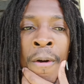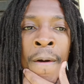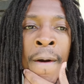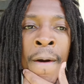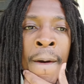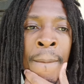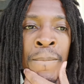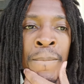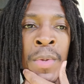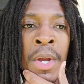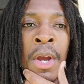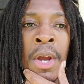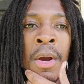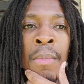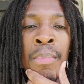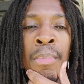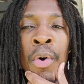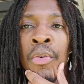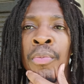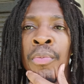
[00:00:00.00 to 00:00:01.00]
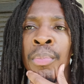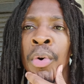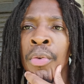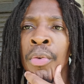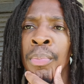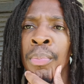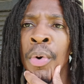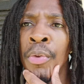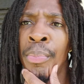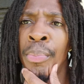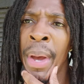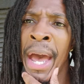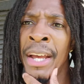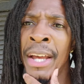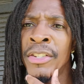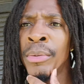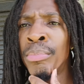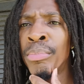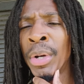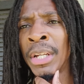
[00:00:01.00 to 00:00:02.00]
Um, both both both
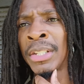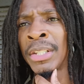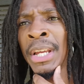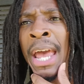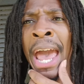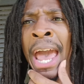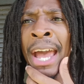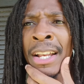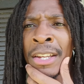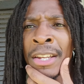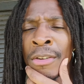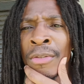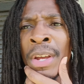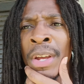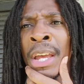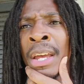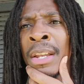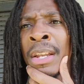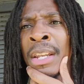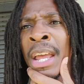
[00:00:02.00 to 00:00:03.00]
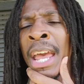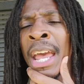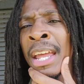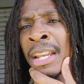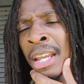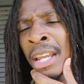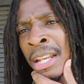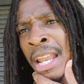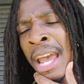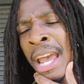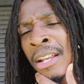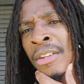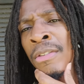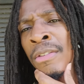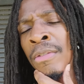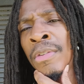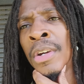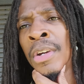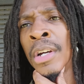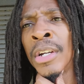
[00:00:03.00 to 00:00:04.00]
past and present, active and and
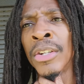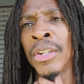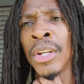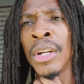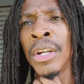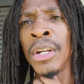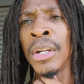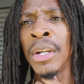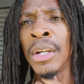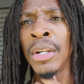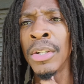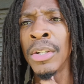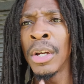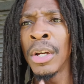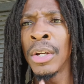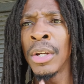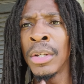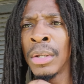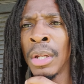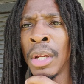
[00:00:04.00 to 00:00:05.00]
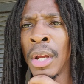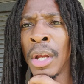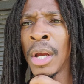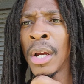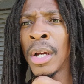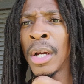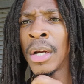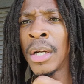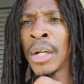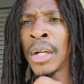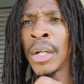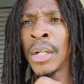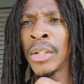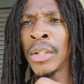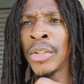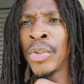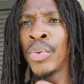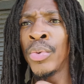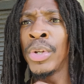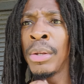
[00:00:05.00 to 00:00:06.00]
inactive uh uh, uh, uh, uh,
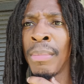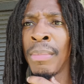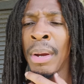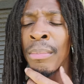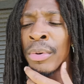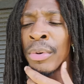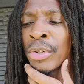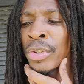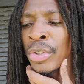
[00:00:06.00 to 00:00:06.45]
duty members.